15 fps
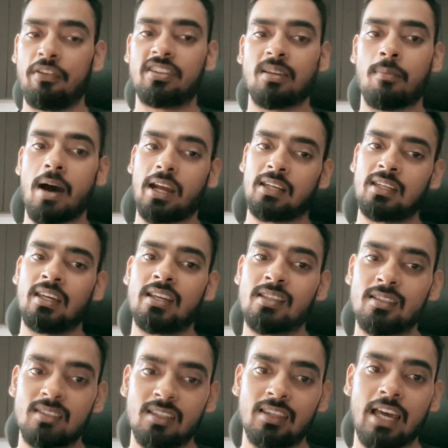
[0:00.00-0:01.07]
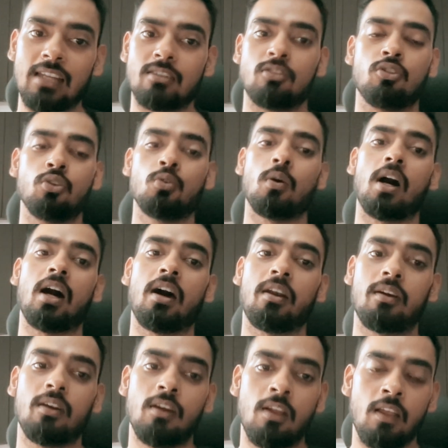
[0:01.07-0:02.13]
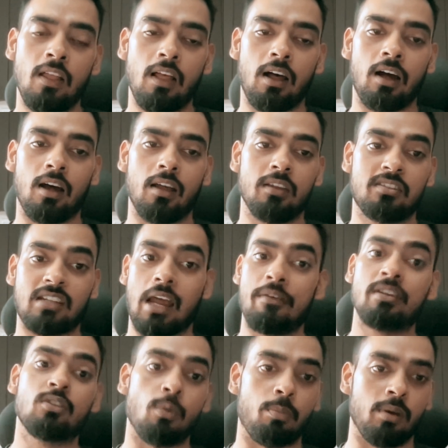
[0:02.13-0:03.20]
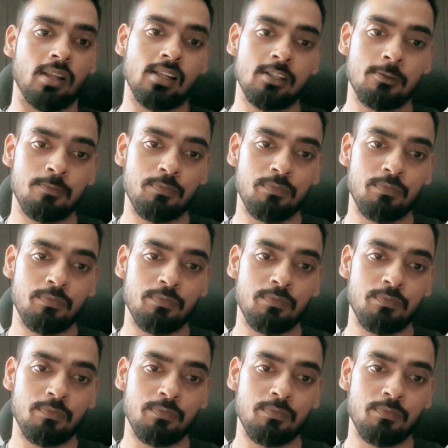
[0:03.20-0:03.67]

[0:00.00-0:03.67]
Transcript: it's a marketing agency that you are striving to build,